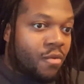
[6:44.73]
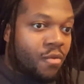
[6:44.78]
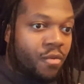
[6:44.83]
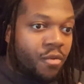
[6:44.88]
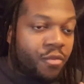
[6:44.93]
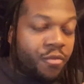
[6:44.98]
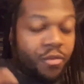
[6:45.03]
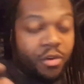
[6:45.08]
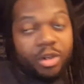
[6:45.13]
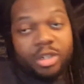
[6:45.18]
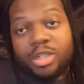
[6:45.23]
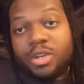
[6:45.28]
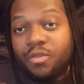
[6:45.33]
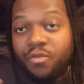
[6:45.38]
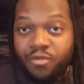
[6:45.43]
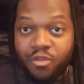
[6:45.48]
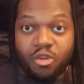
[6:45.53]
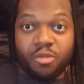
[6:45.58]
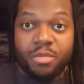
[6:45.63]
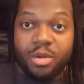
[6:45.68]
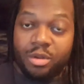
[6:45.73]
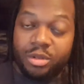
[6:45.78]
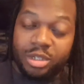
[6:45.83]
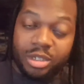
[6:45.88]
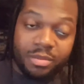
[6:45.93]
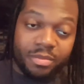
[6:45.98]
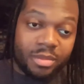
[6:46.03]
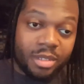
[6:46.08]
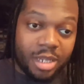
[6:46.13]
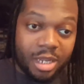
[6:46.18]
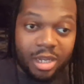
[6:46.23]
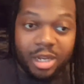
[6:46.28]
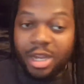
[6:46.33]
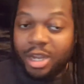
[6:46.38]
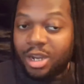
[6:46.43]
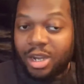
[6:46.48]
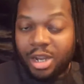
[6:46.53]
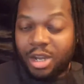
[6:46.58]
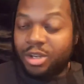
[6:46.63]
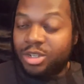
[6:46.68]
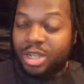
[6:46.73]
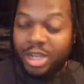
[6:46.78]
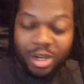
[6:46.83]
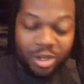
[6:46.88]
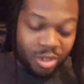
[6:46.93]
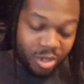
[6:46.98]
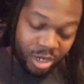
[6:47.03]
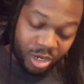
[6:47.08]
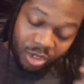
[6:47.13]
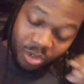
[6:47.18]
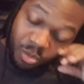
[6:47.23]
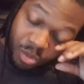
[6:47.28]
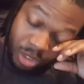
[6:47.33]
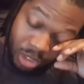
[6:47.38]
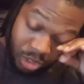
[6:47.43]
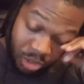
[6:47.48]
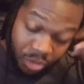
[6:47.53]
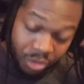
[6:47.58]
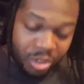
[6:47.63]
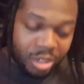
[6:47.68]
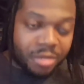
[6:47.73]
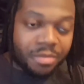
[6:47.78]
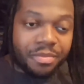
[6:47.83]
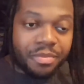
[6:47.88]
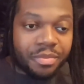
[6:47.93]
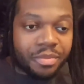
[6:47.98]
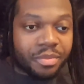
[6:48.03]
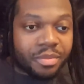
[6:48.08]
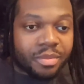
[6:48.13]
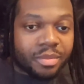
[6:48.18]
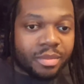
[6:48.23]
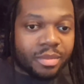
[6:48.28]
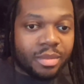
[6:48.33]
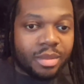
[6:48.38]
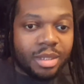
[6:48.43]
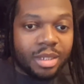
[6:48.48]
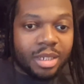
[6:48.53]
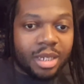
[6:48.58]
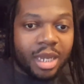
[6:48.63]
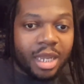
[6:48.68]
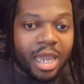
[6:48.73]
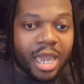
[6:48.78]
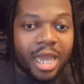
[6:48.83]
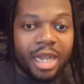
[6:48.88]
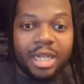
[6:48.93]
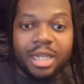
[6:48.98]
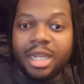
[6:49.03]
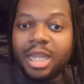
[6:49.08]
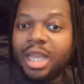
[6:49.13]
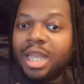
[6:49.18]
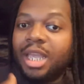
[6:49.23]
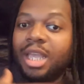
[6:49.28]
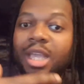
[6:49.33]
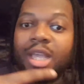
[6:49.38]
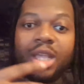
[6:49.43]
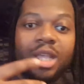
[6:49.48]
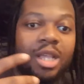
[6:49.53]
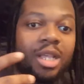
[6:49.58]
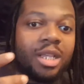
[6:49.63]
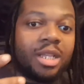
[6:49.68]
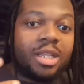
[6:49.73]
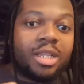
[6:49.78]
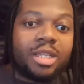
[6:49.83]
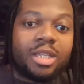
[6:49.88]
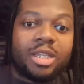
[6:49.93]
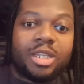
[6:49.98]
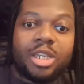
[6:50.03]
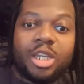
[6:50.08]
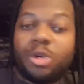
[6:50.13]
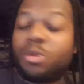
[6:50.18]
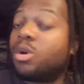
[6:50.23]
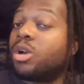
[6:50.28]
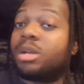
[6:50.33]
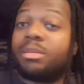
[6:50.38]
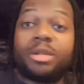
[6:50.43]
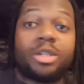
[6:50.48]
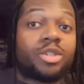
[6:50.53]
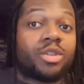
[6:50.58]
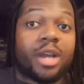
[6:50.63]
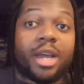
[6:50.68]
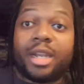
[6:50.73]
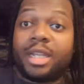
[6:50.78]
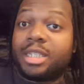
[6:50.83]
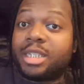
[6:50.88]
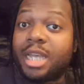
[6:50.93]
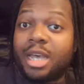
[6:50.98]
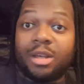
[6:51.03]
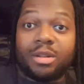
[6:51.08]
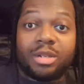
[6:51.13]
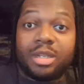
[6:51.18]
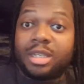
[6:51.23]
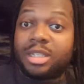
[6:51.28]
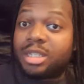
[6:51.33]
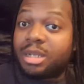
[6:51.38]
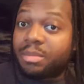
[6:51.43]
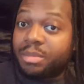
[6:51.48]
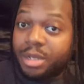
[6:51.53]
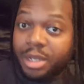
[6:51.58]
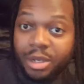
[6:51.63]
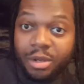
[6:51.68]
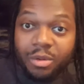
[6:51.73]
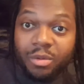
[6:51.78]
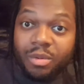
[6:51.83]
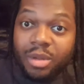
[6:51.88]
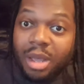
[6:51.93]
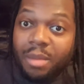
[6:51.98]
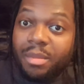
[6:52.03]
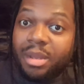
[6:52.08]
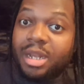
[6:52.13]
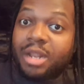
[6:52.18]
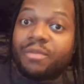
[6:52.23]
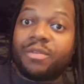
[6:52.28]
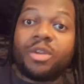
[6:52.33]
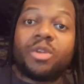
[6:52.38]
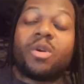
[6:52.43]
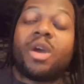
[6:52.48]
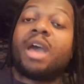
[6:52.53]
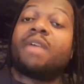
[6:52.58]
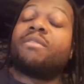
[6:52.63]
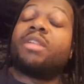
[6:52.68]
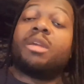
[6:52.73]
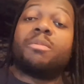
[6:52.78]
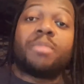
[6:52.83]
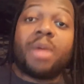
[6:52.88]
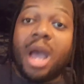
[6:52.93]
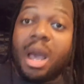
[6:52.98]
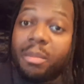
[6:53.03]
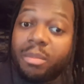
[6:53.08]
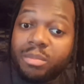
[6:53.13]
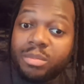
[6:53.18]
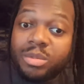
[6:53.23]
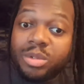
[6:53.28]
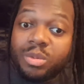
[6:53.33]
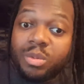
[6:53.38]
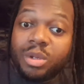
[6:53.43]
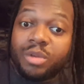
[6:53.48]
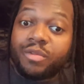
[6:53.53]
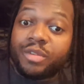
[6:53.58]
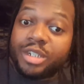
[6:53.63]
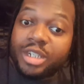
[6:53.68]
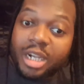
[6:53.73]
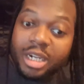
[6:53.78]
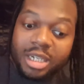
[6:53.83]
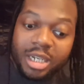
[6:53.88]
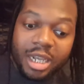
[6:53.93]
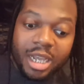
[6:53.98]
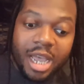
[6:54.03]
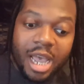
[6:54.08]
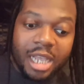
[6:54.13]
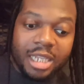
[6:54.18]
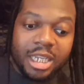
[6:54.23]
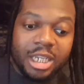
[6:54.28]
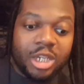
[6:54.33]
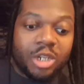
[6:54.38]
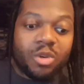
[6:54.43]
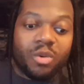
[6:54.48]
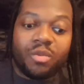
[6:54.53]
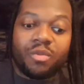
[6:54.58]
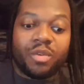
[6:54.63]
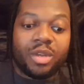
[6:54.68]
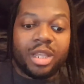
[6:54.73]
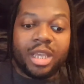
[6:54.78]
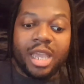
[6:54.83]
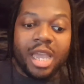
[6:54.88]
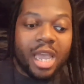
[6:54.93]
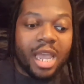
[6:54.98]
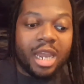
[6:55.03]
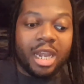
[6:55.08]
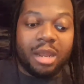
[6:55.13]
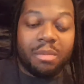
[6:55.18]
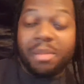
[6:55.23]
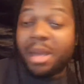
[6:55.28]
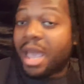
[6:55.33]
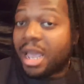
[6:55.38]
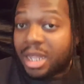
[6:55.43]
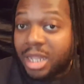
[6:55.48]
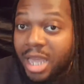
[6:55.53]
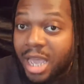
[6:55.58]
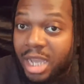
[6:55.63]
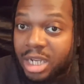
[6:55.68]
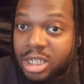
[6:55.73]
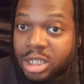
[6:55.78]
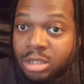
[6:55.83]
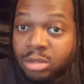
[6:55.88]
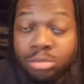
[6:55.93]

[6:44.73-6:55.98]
First and foremost, here's one solution. Again, you're welcome to try these out. It's up to you. I mean, if you don't have any problems with rejecting guys and you don't really get any backlash,